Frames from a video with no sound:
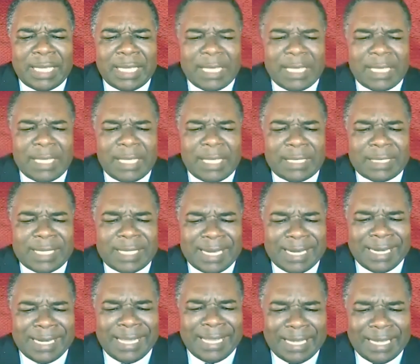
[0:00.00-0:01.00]
he's in
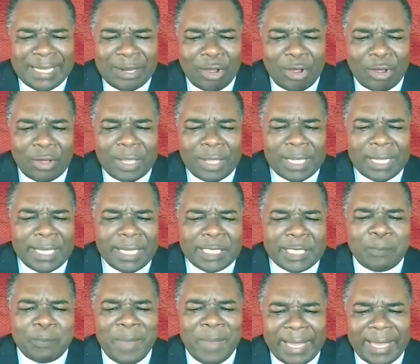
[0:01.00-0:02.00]
need or
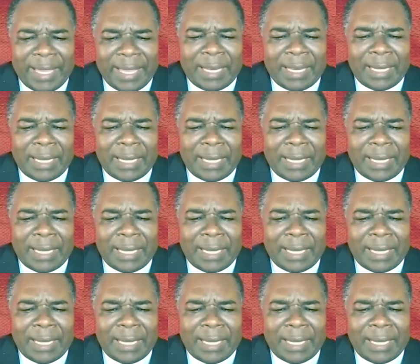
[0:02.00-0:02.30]
he's begging?